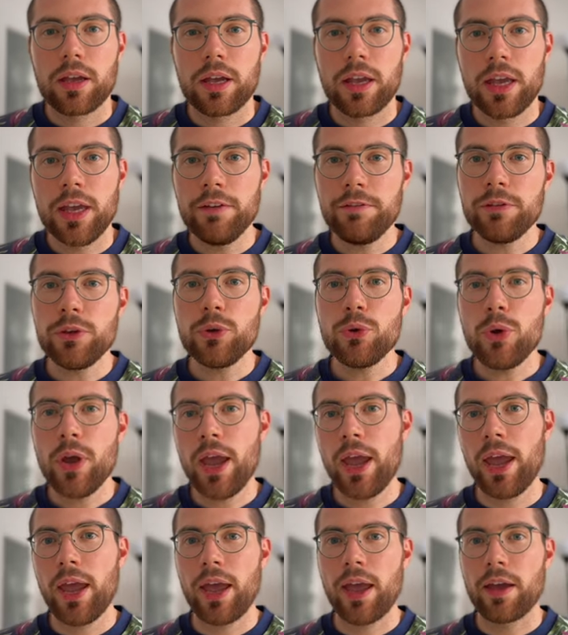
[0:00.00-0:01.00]
If you
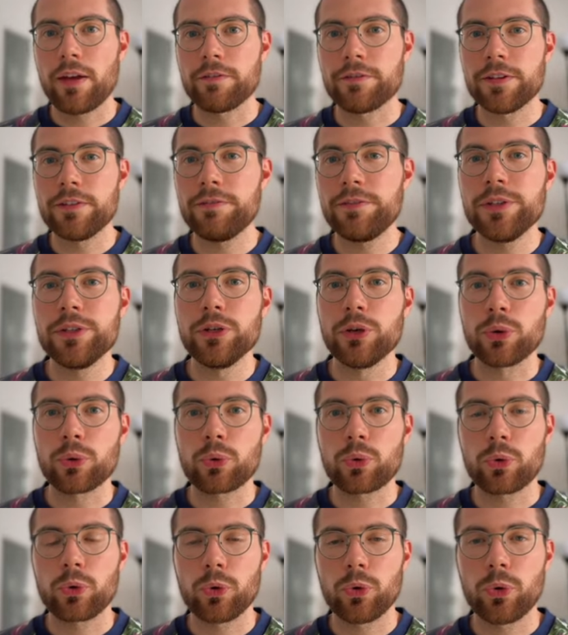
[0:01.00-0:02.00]
have a video,
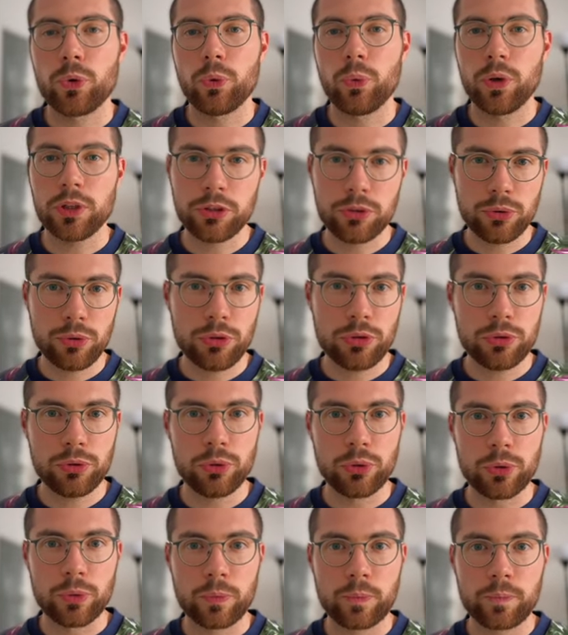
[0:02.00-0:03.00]
what do you
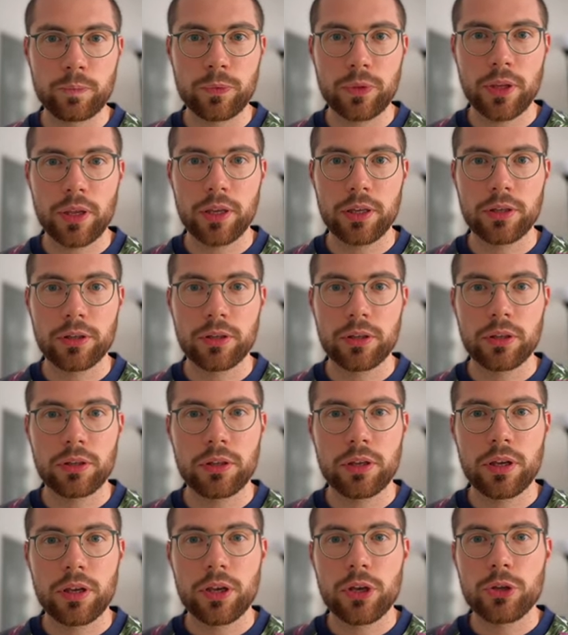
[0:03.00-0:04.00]
do?
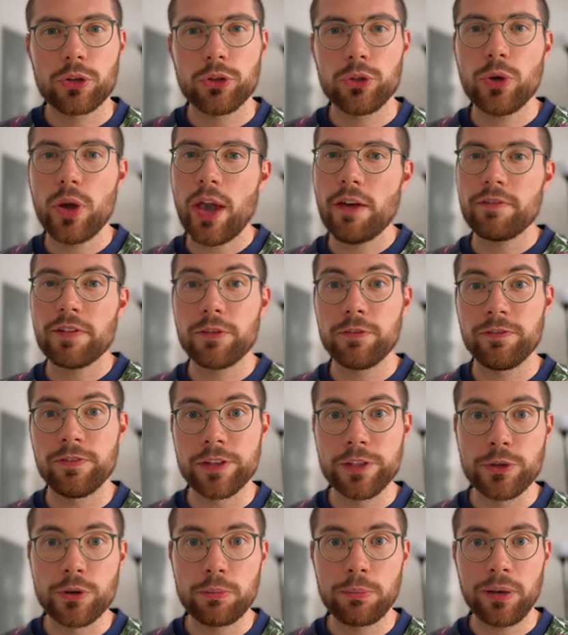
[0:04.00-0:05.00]
You have a
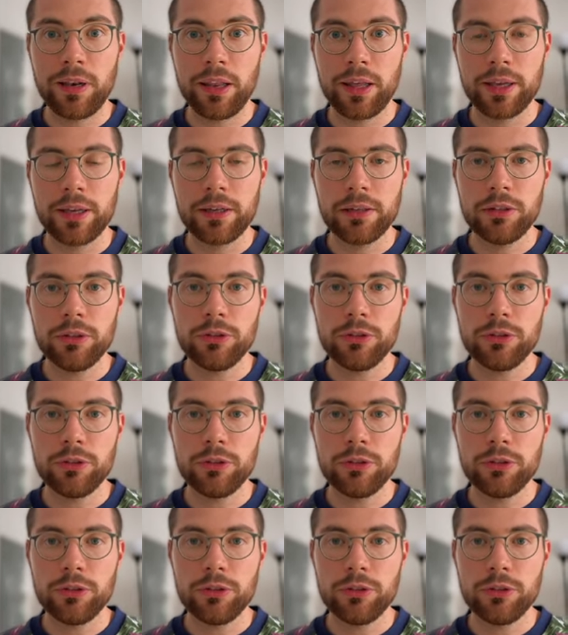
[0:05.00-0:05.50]
video player,